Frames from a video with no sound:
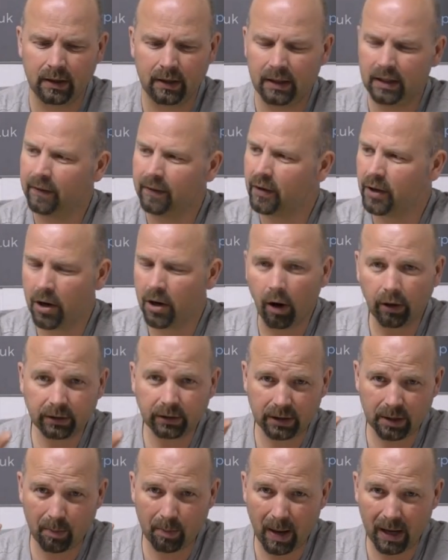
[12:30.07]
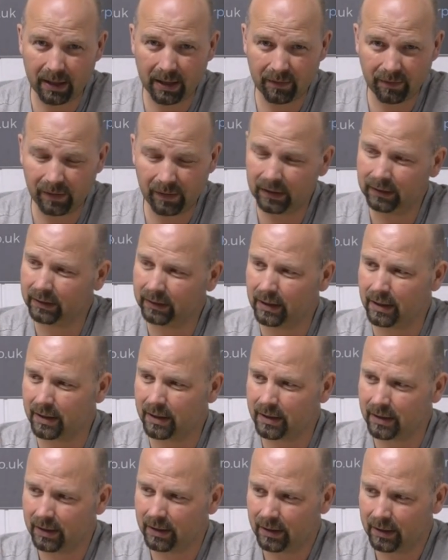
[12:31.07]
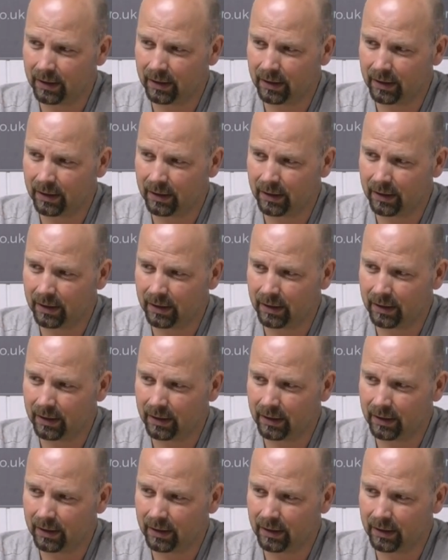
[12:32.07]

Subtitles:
You've got to buy filters